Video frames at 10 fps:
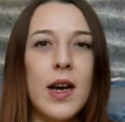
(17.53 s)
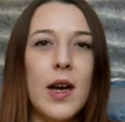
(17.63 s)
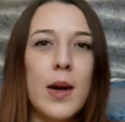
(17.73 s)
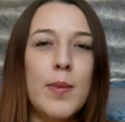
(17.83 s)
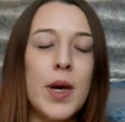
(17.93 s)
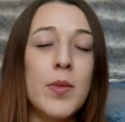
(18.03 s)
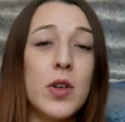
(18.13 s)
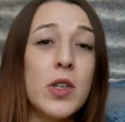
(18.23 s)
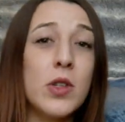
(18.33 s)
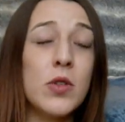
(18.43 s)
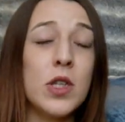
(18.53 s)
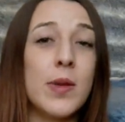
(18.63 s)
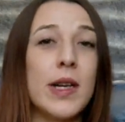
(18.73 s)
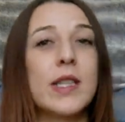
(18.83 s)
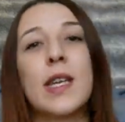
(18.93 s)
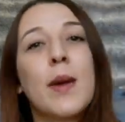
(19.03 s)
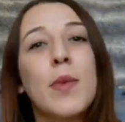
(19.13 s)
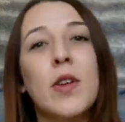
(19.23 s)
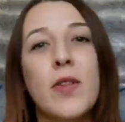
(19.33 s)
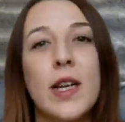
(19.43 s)
but I'm not going to talk to you about how to get
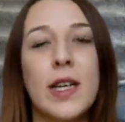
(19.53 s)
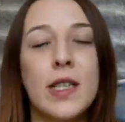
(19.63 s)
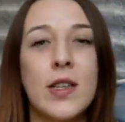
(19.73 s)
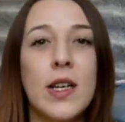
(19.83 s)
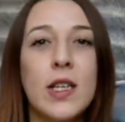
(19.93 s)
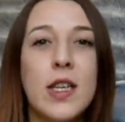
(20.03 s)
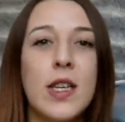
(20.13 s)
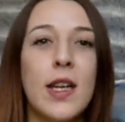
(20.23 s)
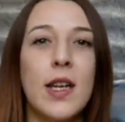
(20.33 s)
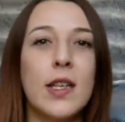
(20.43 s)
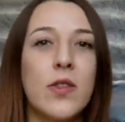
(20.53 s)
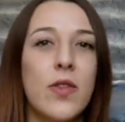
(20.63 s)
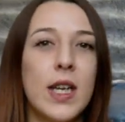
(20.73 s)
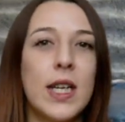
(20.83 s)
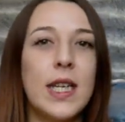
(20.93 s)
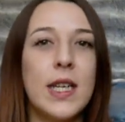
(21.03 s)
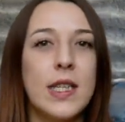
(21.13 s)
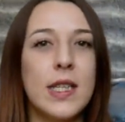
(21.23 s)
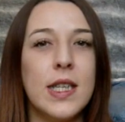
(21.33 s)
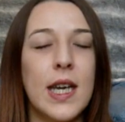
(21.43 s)
motivated, because I actually think it's fairly
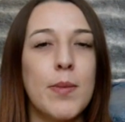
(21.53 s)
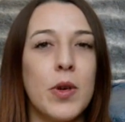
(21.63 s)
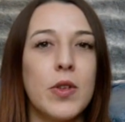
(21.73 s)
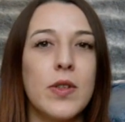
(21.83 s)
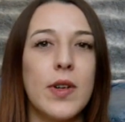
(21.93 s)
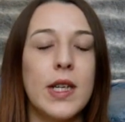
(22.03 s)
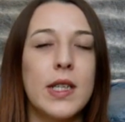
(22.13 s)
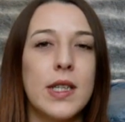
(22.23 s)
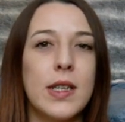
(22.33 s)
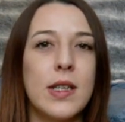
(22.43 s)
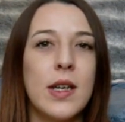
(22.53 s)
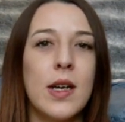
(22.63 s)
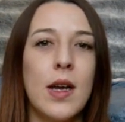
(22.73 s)
easy to get motivated.